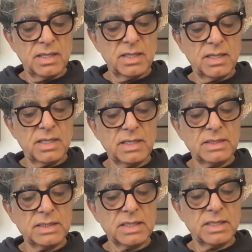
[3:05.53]

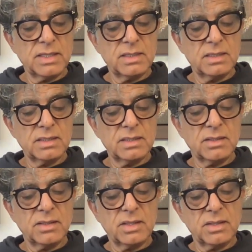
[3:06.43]
And uh,
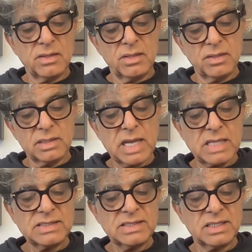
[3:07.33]
our
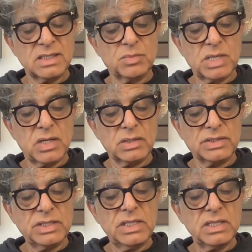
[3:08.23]
classical
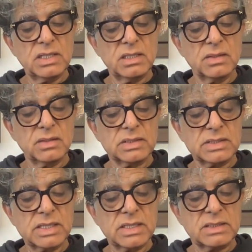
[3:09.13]
biology
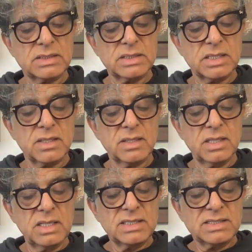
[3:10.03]
looks at uh,
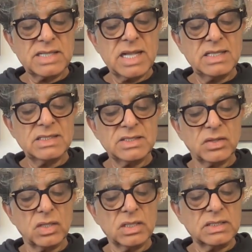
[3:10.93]
cells,
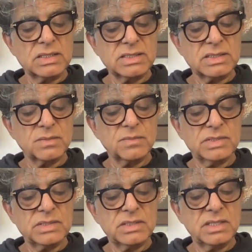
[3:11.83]

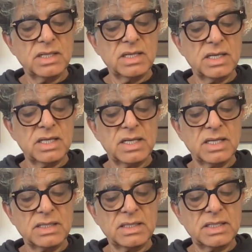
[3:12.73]
organisms,
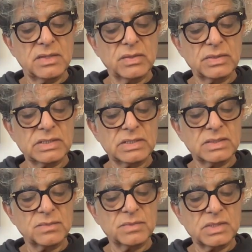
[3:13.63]
and
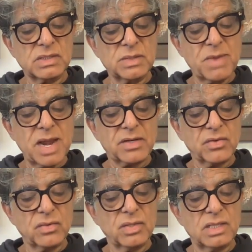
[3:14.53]
ecosystems on a
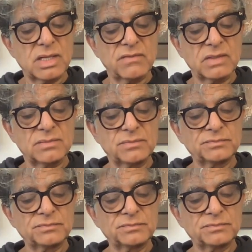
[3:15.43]
macro level.